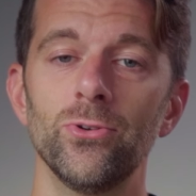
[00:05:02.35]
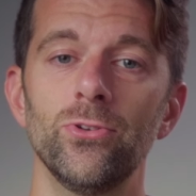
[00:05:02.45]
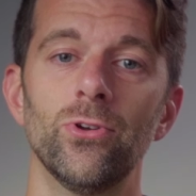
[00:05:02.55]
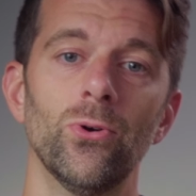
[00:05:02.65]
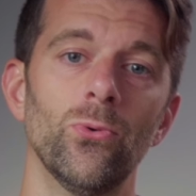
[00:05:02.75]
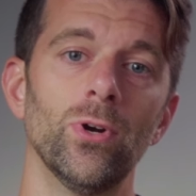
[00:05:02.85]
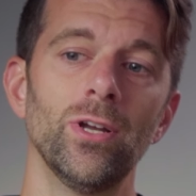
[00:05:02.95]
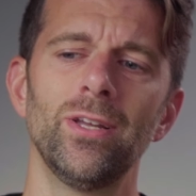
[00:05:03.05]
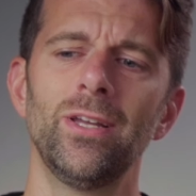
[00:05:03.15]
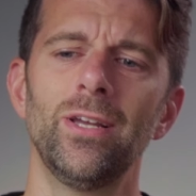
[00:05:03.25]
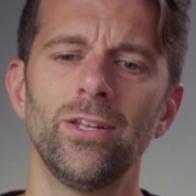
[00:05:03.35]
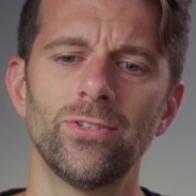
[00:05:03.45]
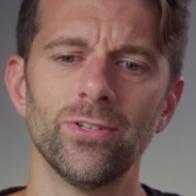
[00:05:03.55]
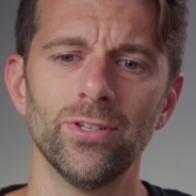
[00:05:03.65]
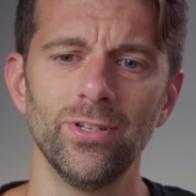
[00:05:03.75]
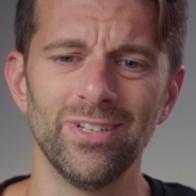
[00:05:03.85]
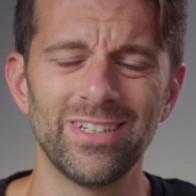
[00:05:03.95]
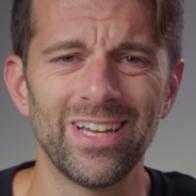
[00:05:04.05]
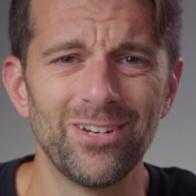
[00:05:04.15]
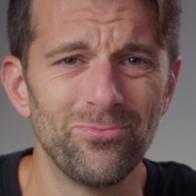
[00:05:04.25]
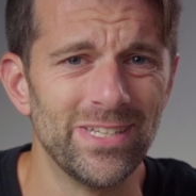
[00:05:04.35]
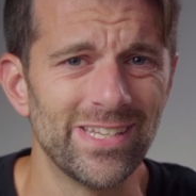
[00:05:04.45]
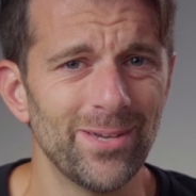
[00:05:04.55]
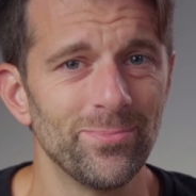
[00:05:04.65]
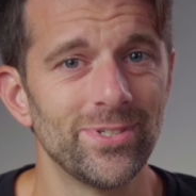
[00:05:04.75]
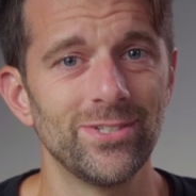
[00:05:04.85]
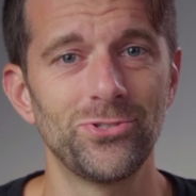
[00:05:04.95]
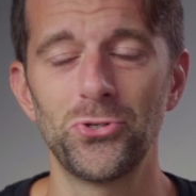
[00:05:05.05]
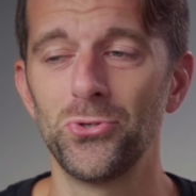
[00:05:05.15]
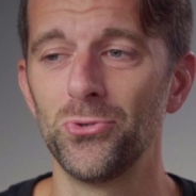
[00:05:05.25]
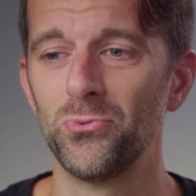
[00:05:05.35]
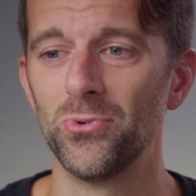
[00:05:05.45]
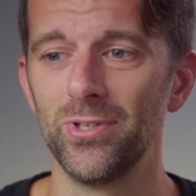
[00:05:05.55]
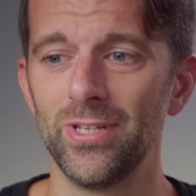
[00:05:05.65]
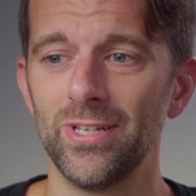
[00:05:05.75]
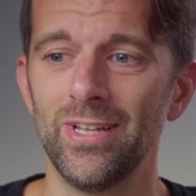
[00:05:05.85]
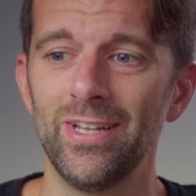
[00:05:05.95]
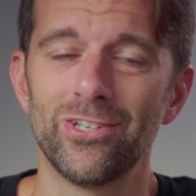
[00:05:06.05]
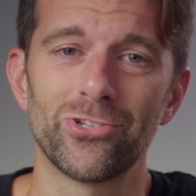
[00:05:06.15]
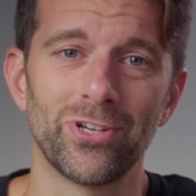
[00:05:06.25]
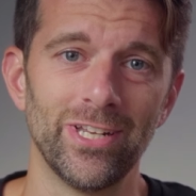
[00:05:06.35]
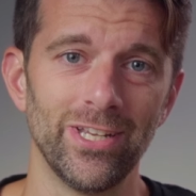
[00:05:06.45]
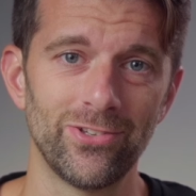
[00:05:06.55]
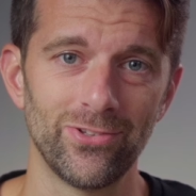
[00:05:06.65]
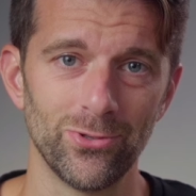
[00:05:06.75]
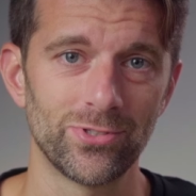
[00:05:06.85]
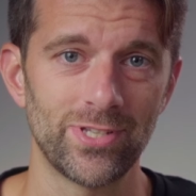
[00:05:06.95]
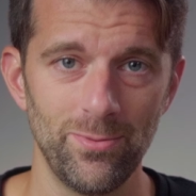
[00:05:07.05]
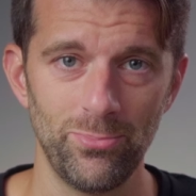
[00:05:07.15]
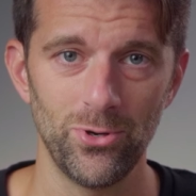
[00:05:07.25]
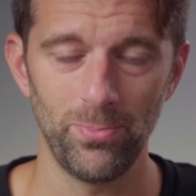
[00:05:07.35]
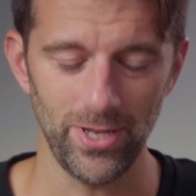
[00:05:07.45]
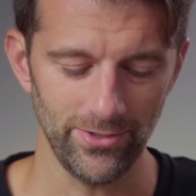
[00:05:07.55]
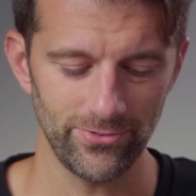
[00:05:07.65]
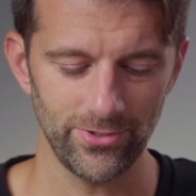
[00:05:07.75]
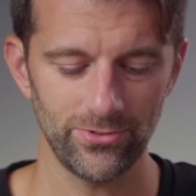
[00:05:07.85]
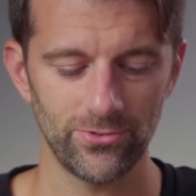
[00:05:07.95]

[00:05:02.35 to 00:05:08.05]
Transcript: You don't want to kind of be tempted to really start getting into those tempo paces.